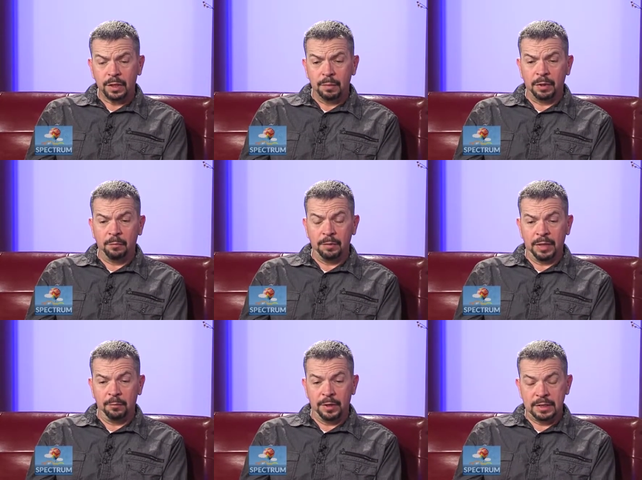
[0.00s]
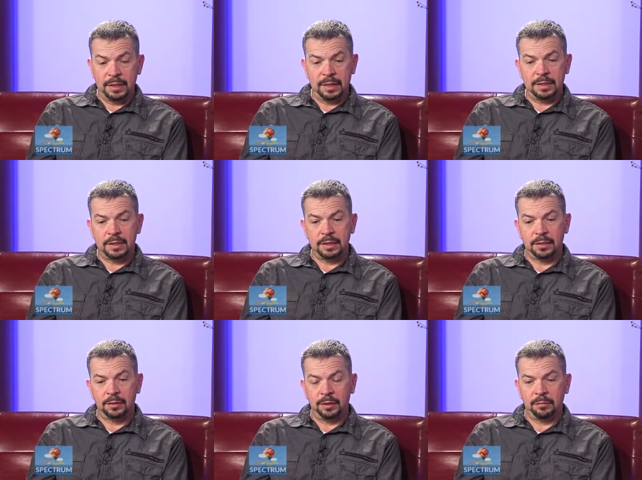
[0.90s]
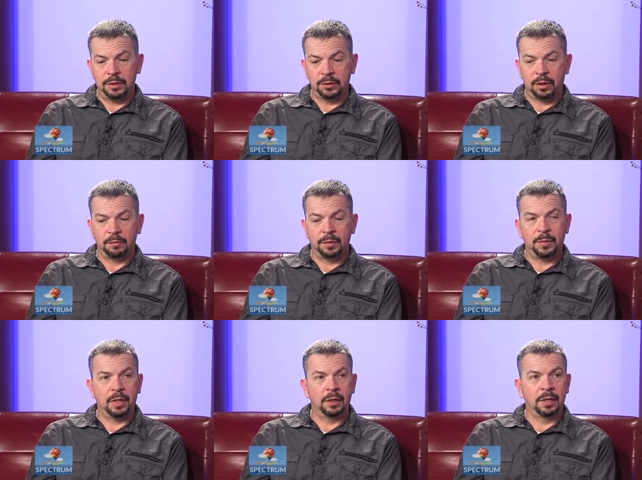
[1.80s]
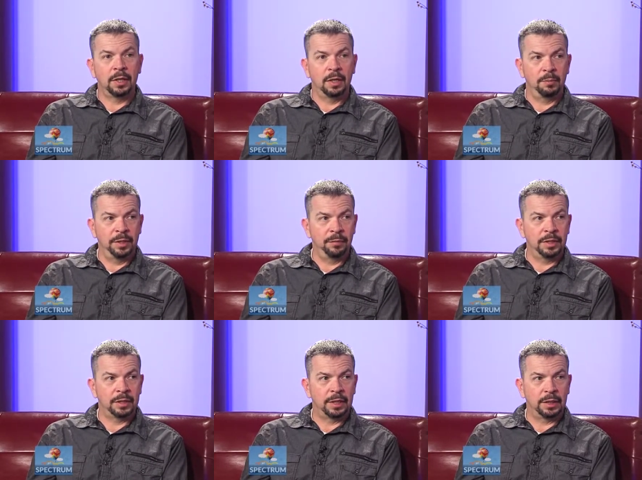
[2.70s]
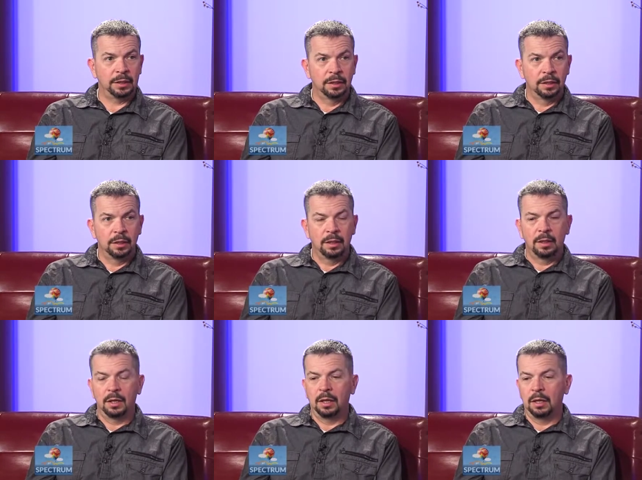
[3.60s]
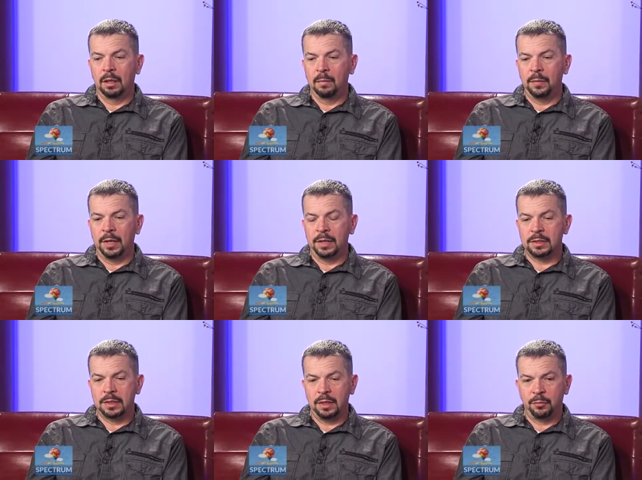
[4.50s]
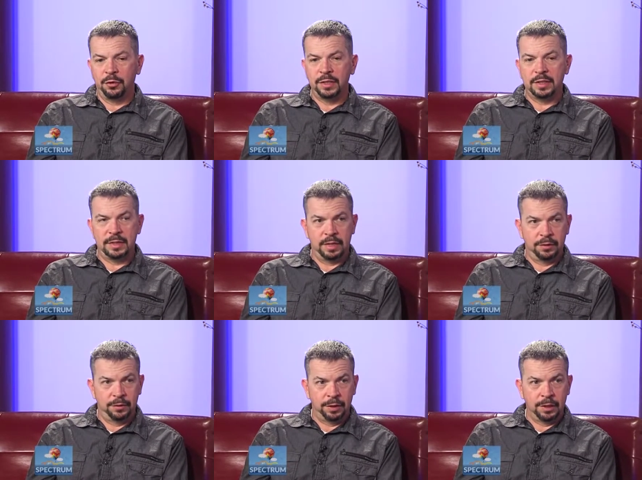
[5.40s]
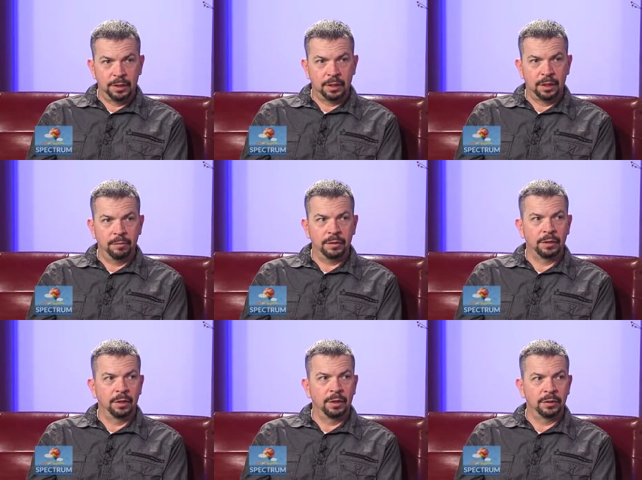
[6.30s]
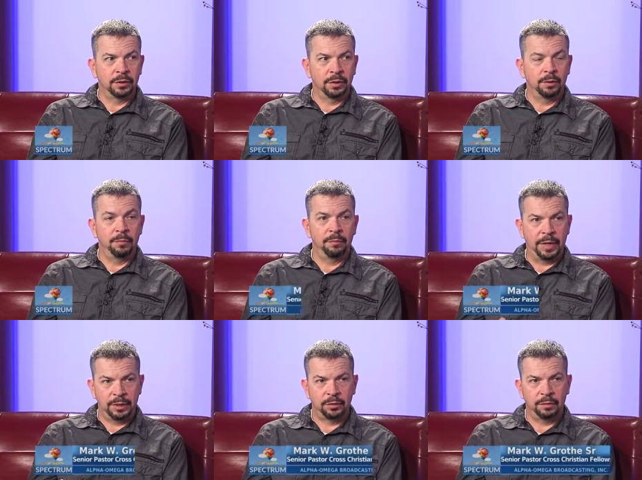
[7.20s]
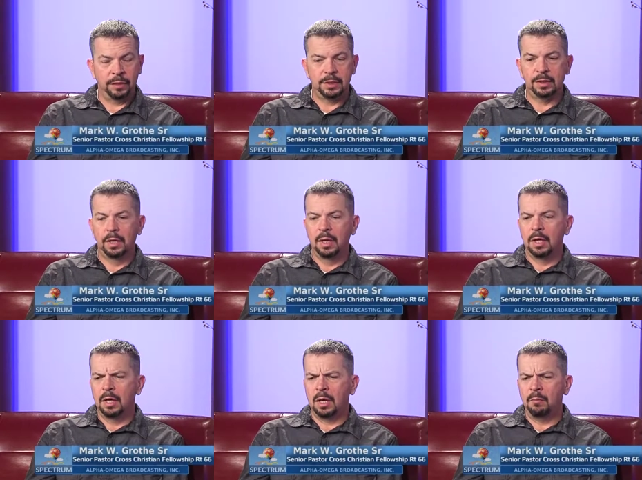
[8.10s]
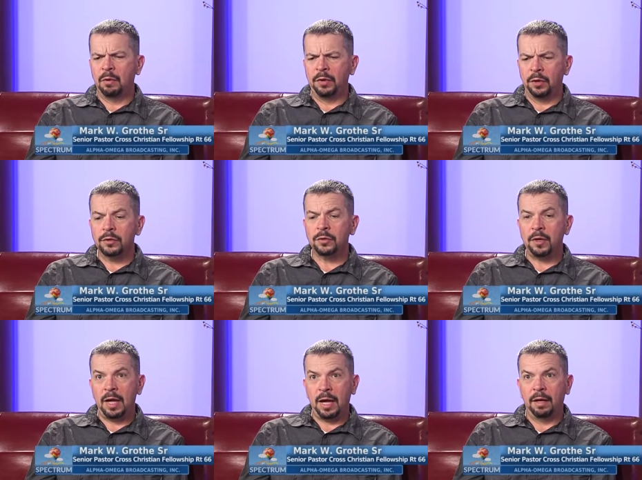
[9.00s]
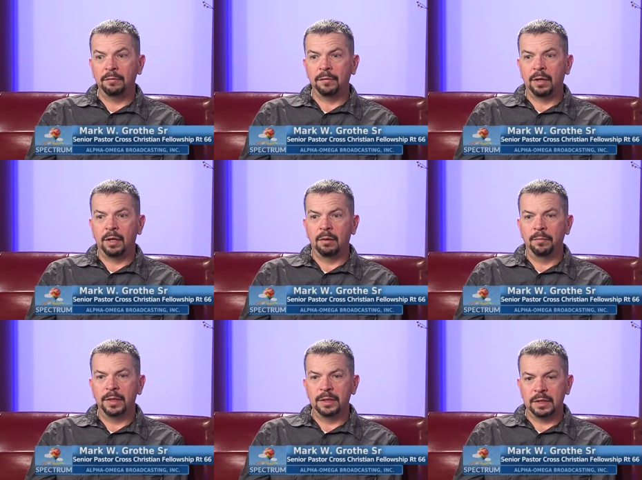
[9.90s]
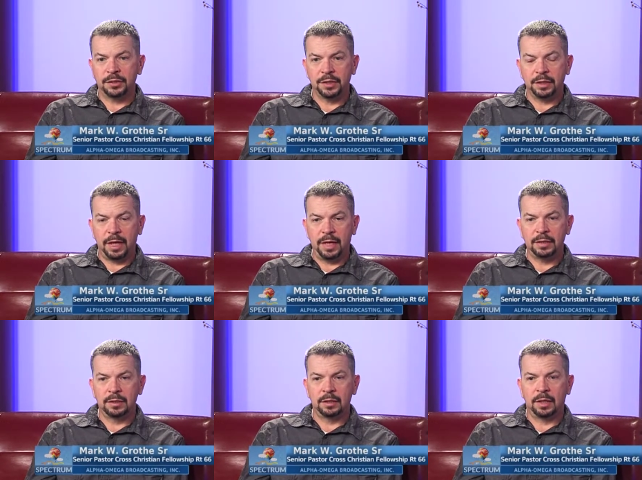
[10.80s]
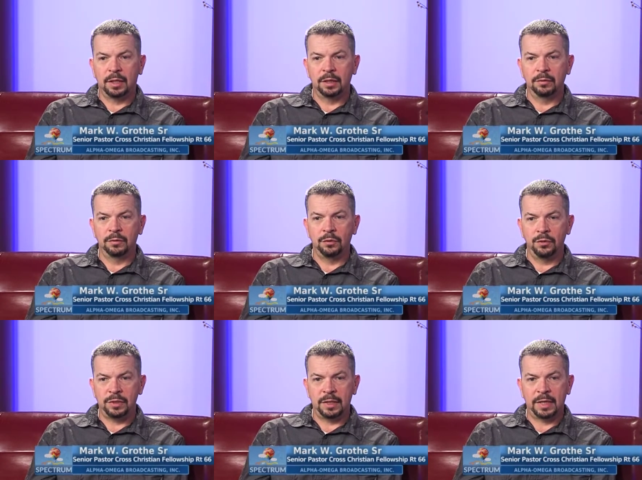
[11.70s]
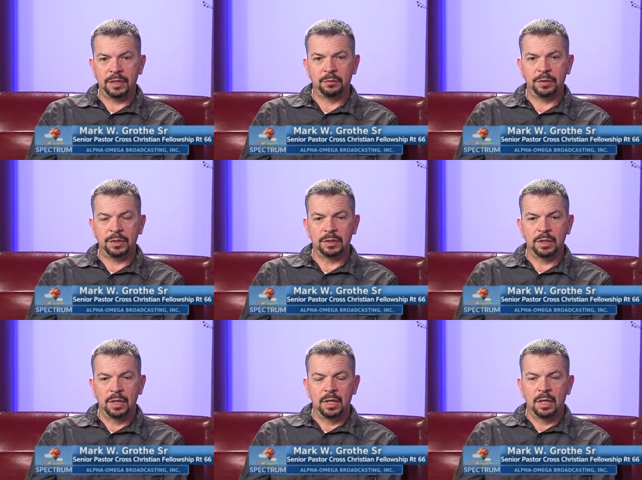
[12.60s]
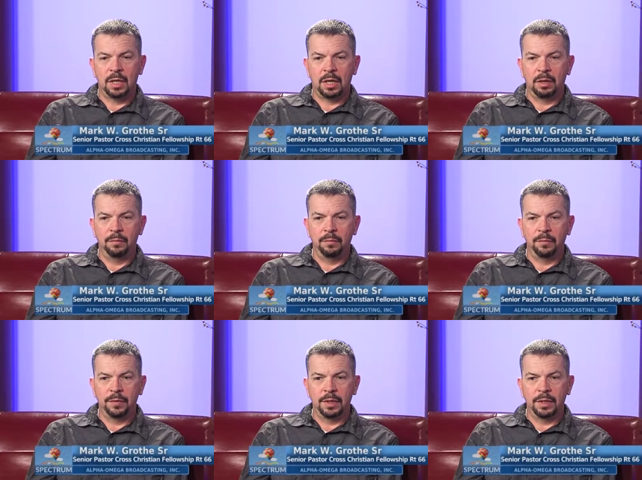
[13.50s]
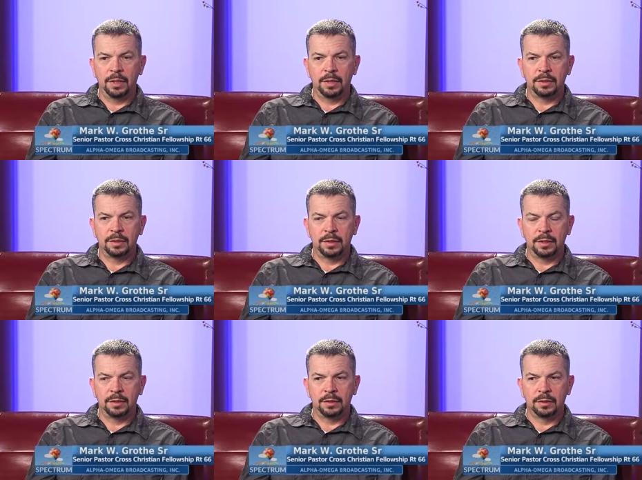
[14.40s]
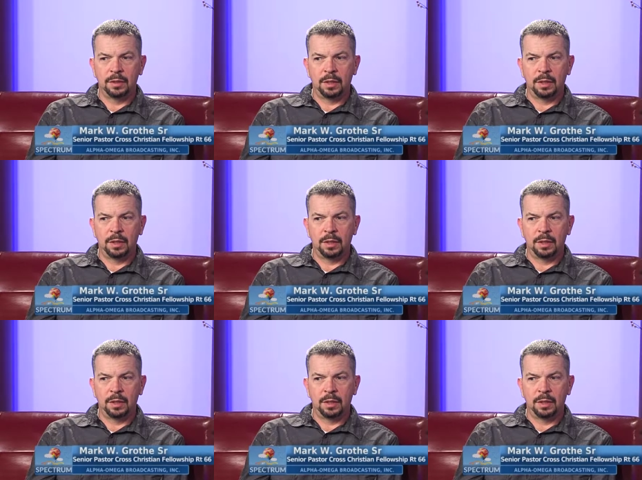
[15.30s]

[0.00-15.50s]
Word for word: but we meet Wednesday nights at 6:30. We start off with a potluck and then a midweek study. Nice. Okay. Um, and then Sunday mornings at 10:30 um, is our is our main service. Um, but we also have um, an addiction class on Tuesday nights, which is um, it, it's, it's